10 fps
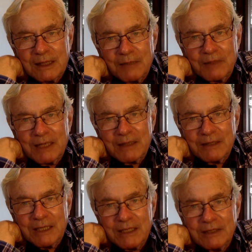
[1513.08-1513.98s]
around
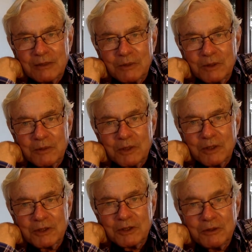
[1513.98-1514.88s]
the end of World
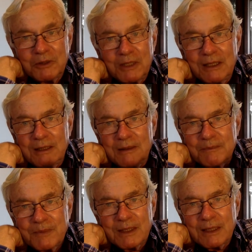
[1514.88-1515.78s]
War II.
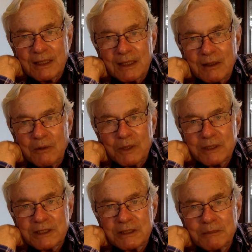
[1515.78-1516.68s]

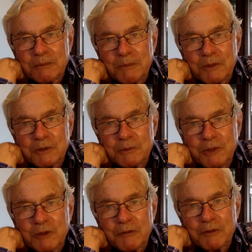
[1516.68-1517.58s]
What's the most
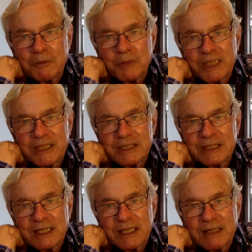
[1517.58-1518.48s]
beautiful place
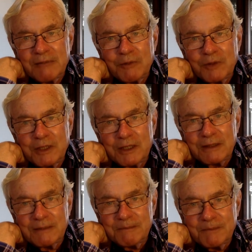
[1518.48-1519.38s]
in California?
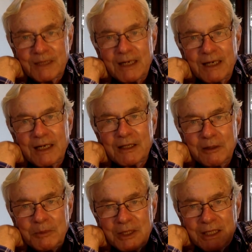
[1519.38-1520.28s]

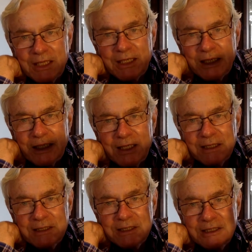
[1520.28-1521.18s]
Arguably,
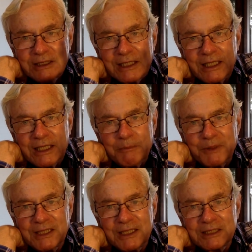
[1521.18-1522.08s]
it's the
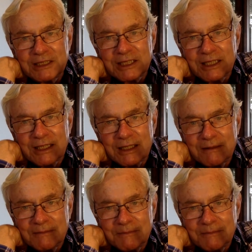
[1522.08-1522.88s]
peninsula